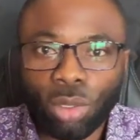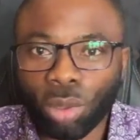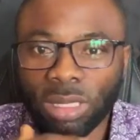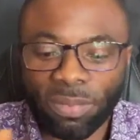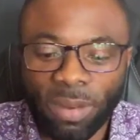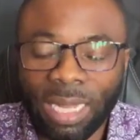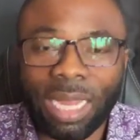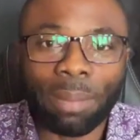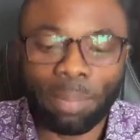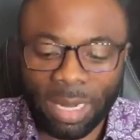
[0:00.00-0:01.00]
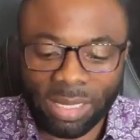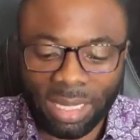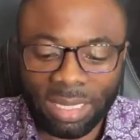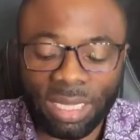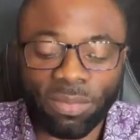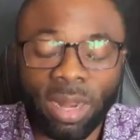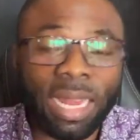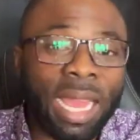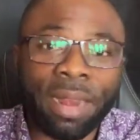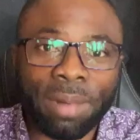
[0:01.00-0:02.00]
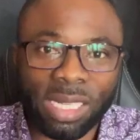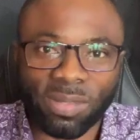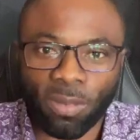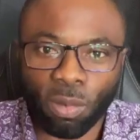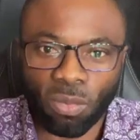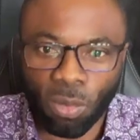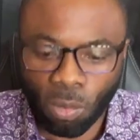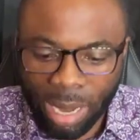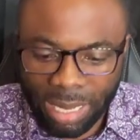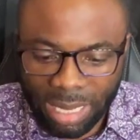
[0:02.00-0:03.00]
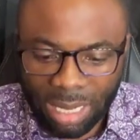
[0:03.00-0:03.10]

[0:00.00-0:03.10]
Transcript: to different companies and different areas for, for work,